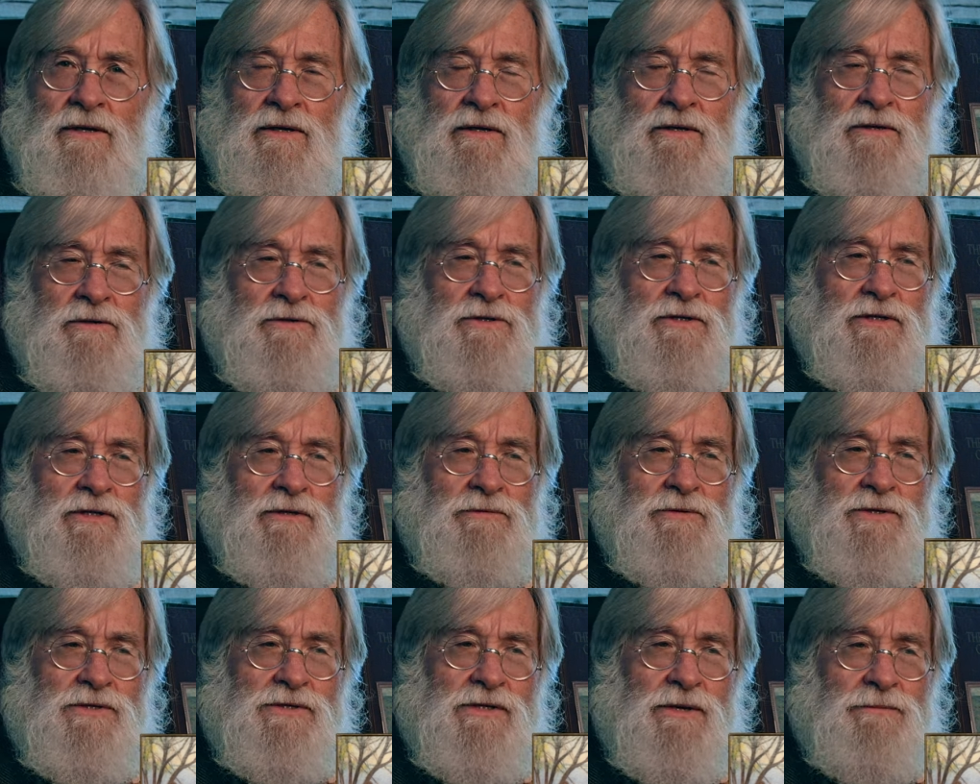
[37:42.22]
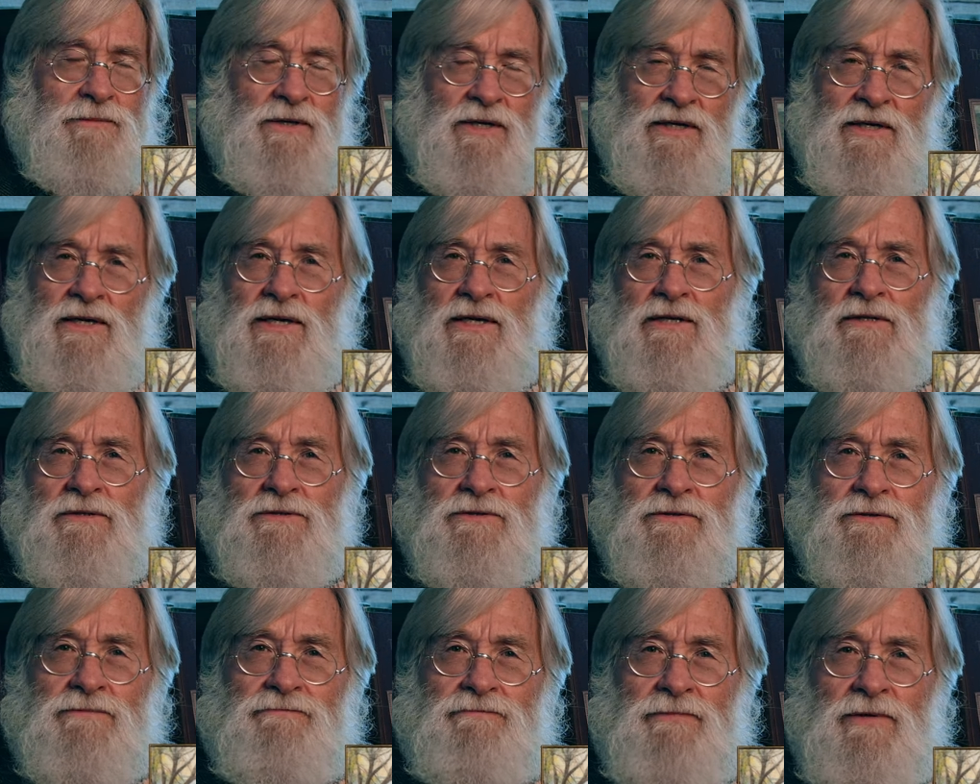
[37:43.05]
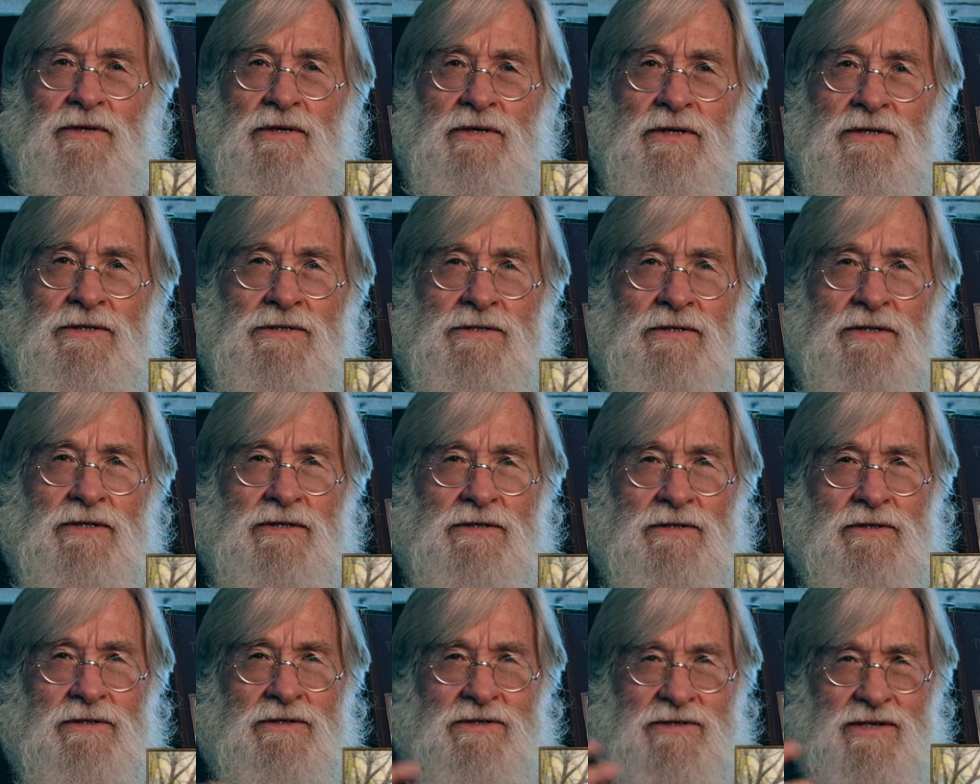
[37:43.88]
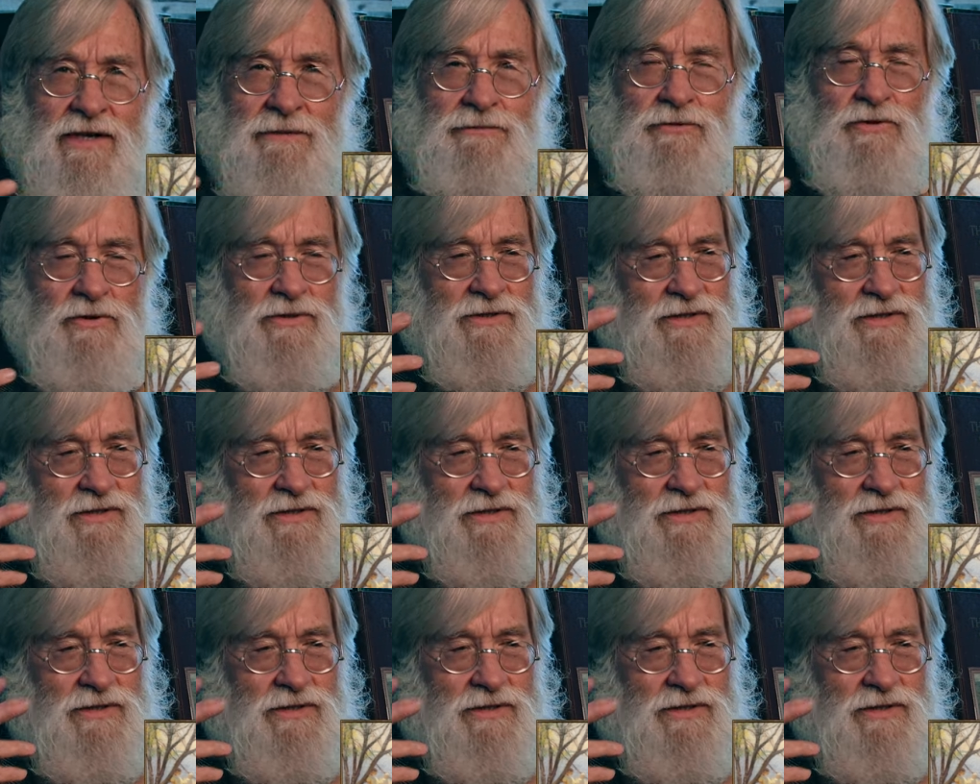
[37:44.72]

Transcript: You're dealing with something else. It's it's conceptual.